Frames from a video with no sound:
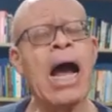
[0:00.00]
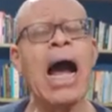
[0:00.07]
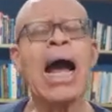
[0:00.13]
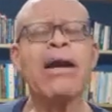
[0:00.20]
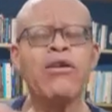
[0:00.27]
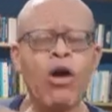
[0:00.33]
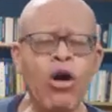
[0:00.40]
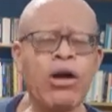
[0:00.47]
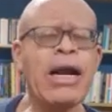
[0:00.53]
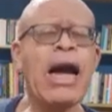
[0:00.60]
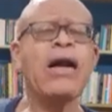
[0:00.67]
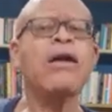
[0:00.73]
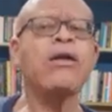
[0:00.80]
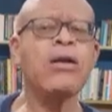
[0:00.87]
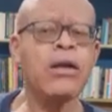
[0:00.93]
and
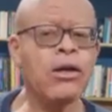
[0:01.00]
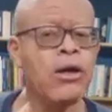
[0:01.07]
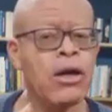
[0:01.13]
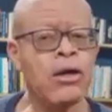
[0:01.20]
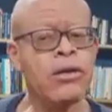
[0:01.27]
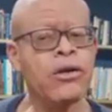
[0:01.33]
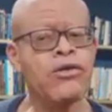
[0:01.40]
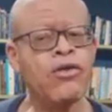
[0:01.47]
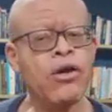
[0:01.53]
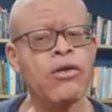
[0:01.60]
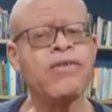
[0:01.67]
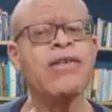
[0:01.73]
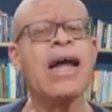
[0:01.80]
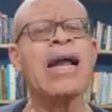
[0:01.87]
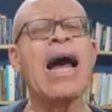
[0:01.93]
other
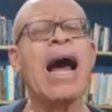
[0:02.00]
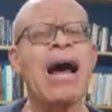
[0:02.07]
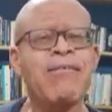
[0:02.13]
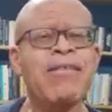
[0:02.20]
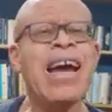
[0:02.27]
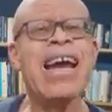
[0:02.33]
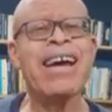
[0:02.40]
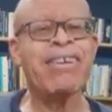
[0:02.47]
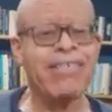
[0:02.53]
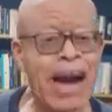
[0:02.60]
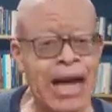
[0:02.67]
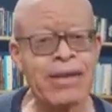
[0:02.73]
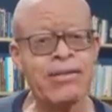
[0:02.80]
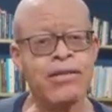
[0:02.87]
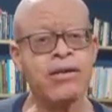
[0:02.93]
creatures that have a
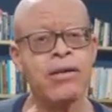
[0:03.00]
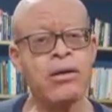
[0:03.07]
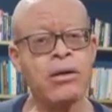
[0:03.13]
right,